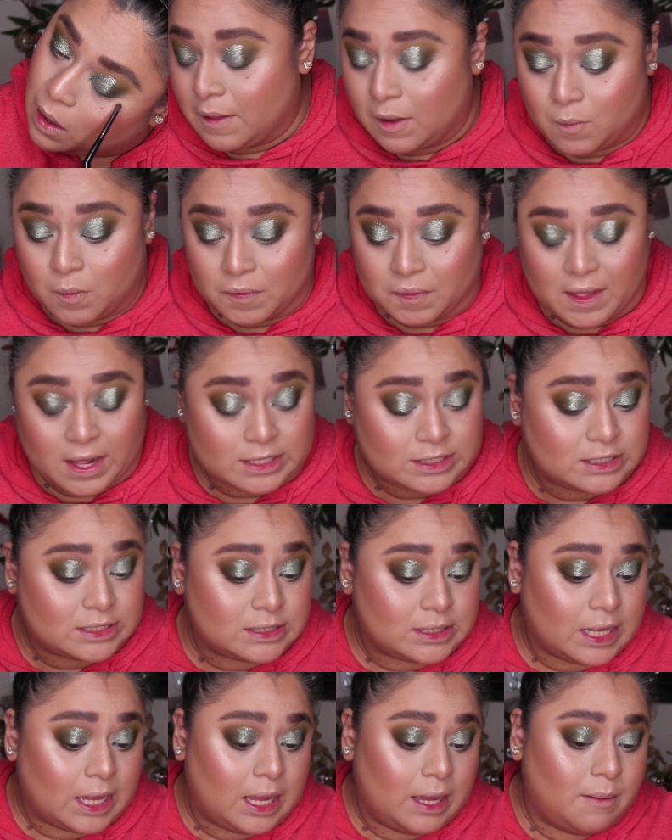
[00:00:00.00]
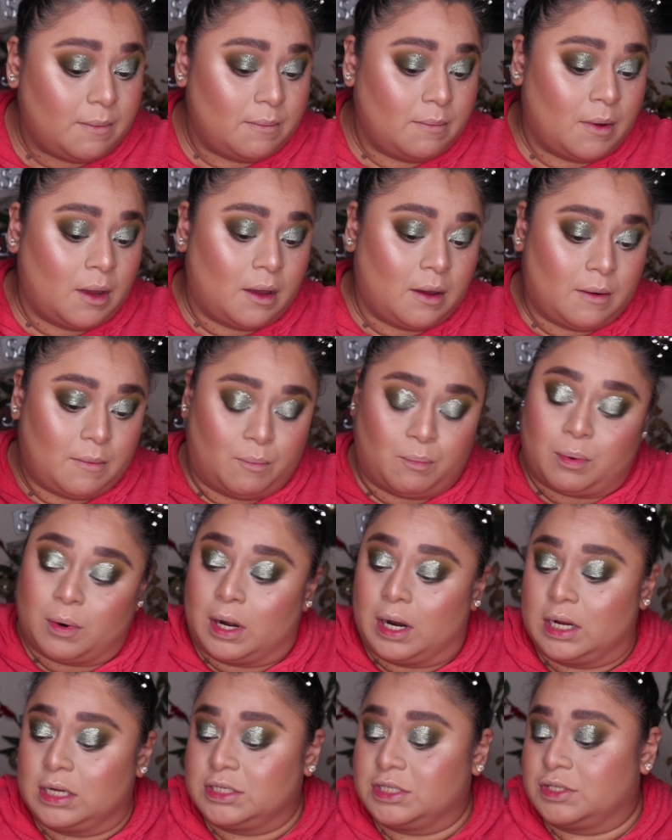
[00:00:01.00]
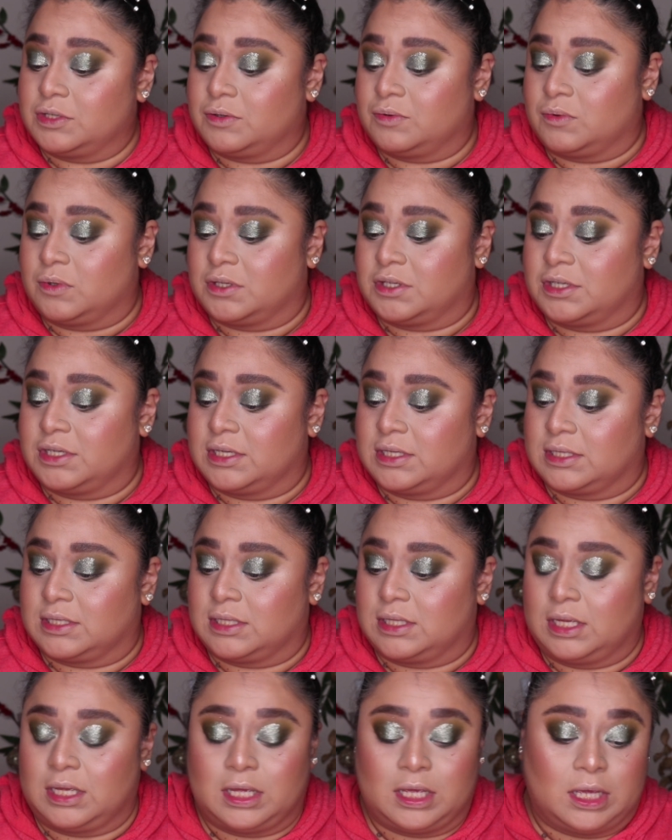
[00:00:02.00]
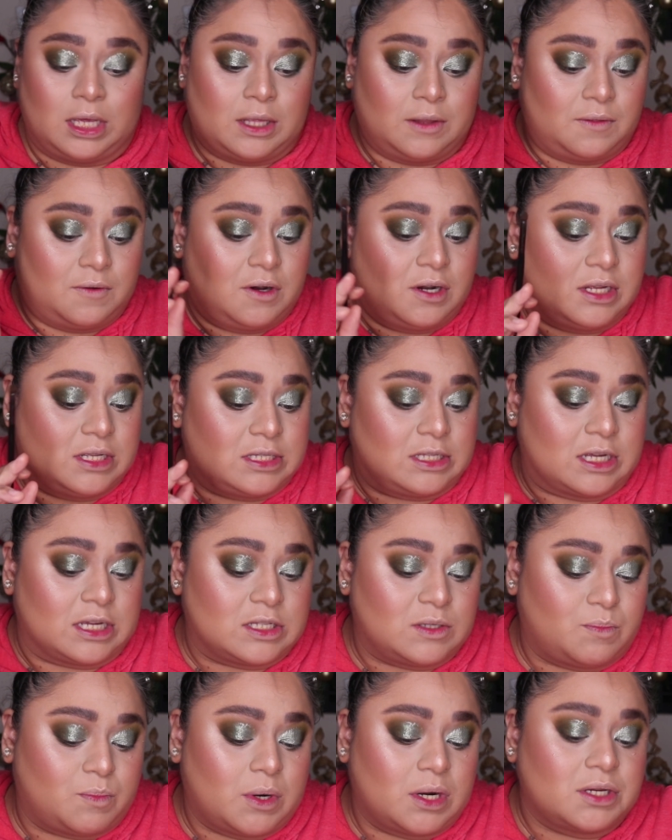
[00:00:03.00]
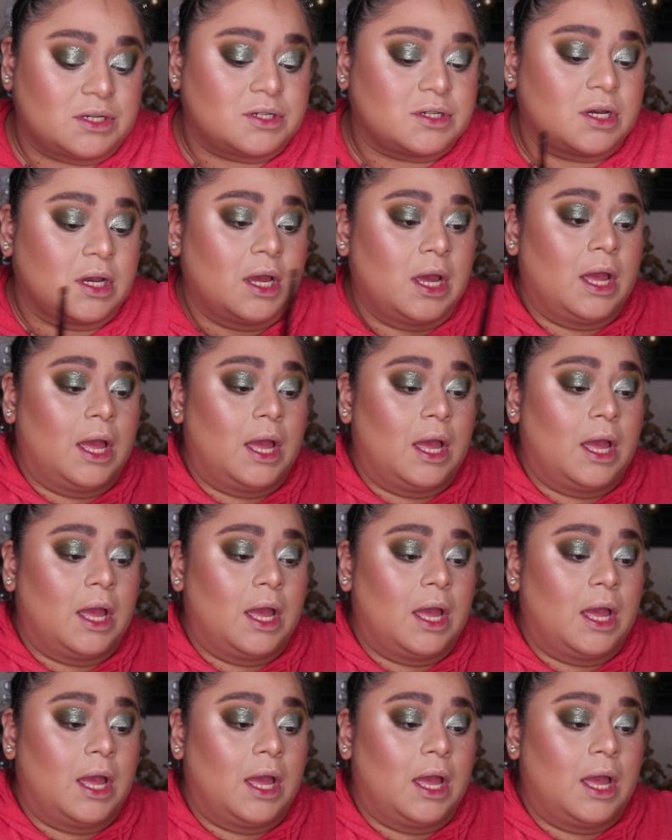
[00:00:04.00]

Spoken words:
Then with that same brush, which is the E36 brush,